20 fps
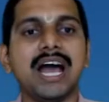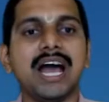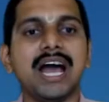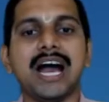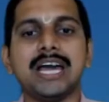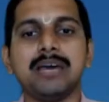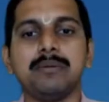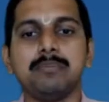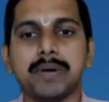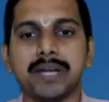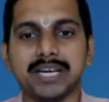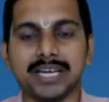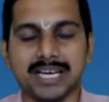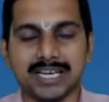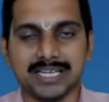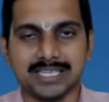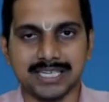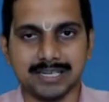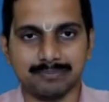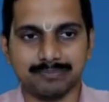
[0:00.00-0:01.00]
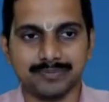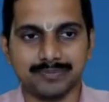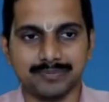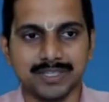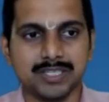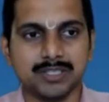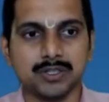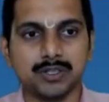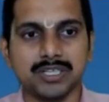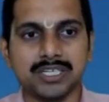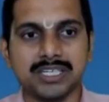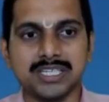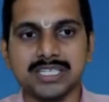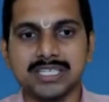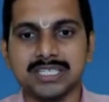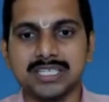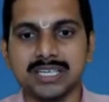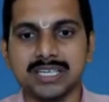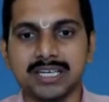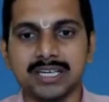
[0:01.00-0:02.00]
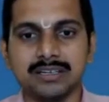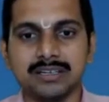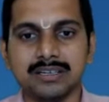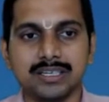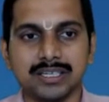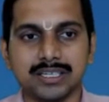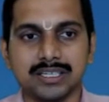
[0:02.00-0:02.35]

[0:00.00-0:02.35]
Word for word: IPATE exam. So this is the